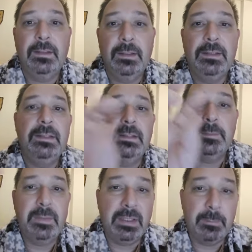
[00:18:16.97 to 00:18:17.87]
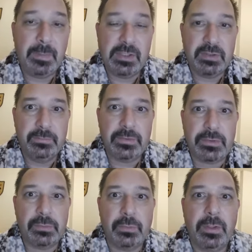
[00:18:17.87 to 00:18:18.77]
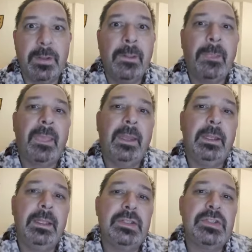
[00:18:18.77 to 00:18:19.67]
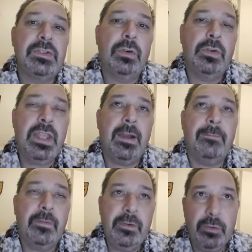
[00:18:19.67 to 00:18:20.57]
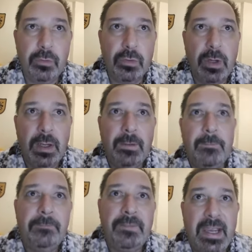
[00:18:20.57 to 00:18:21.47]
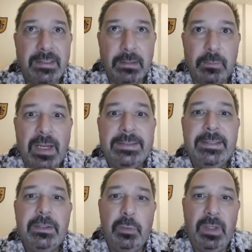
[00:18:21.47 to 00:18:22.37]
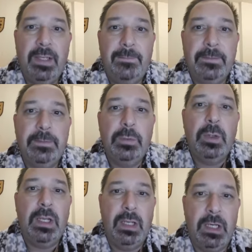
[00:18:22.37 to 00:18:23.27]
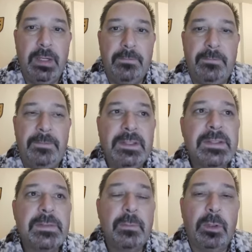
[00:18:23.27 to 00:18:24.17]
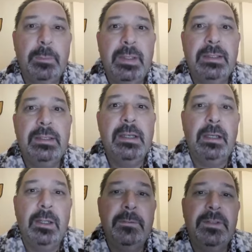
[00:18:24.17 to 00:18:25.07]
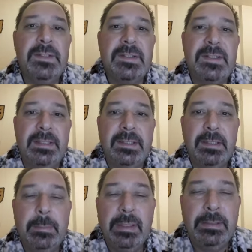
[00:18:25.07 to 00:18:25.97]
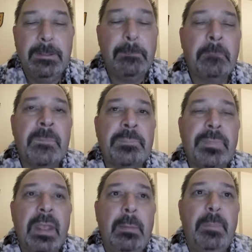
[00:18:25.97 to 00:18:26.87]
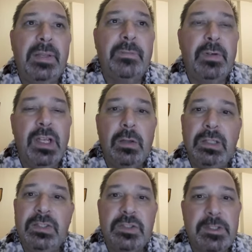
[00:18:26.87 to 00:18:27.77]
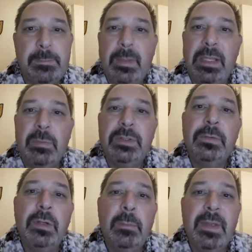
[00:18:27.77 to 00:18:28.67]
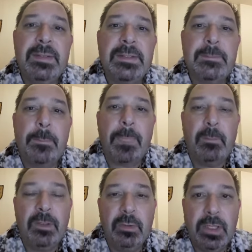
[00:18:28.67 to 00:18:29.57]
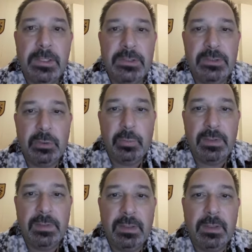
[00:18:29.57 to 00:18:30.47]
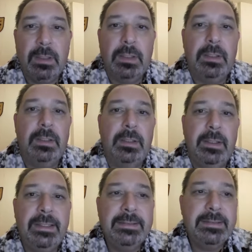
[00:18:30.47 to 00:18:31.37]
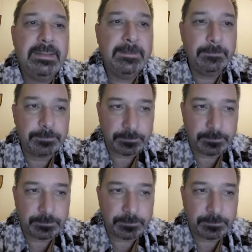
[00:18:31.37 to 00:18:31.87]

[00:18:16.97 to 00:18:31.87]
in the bigger picture of the story. So yeah, for your final writing, you will have to do a lot of this world building, a lot of this setting building. But for now, let's just play with two elements, one location and one entity,